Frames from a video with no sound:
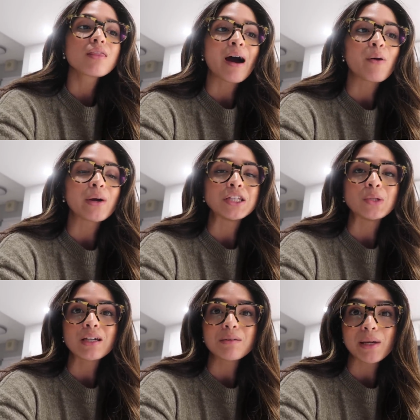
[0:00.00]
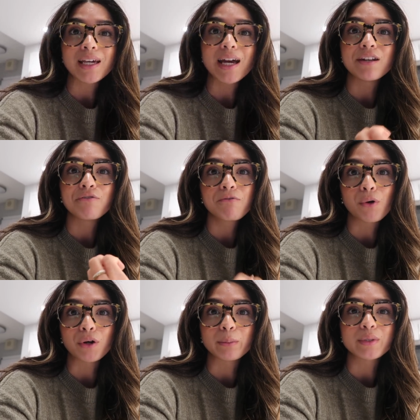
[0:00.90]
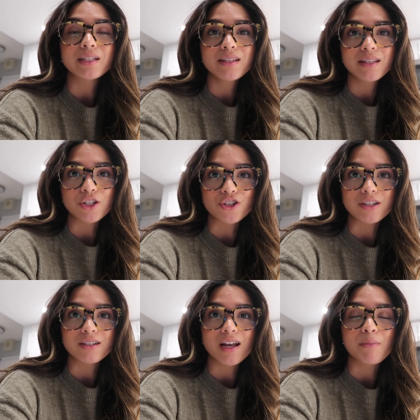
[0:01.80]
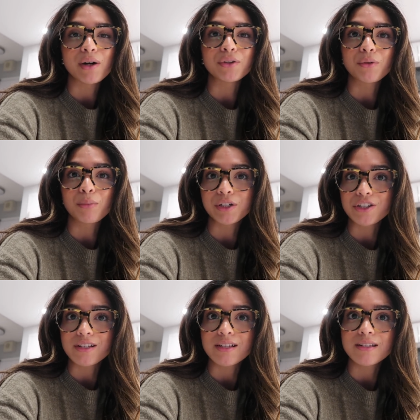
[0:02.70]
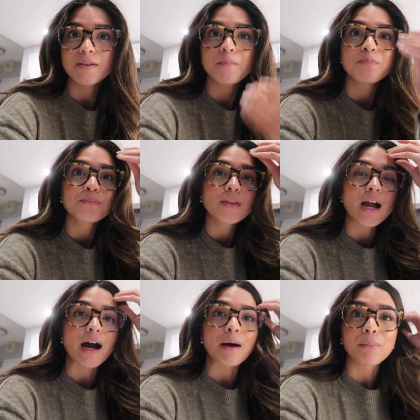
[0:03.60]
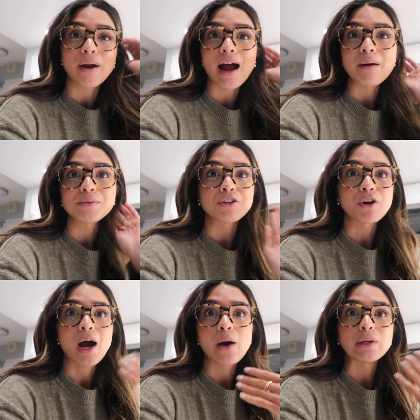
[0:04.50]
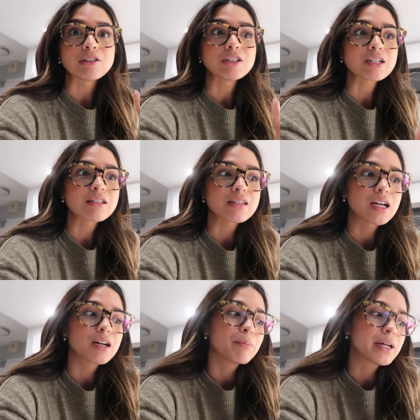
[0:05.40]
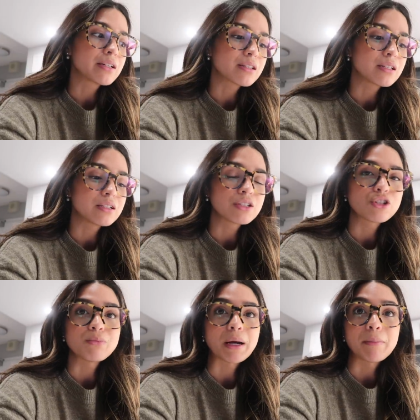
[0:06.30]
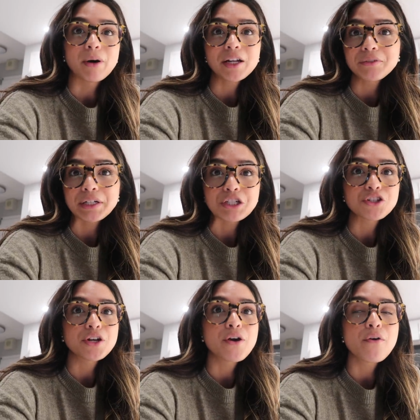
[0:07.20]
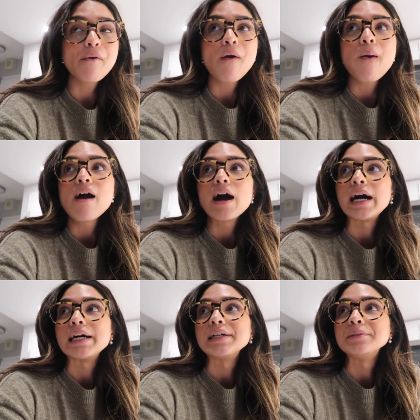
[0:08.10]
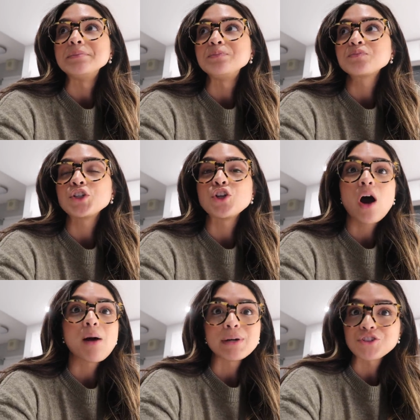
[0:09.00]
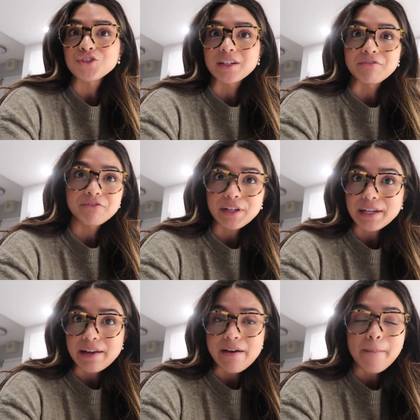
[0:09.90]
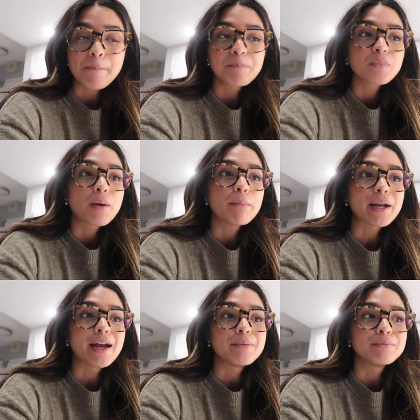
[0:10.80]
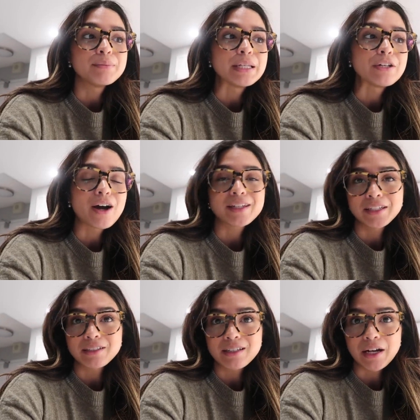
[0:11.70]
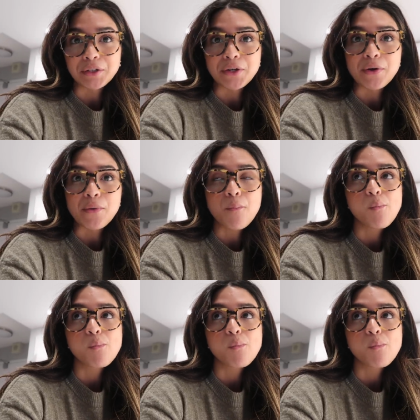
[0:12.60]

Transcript: That way you can make an informed decision about your purchases. Um, perhaps, you know, how it looks in comparison to my body ratio, um, you know, how much you can fit in it, but I'm not here to tell you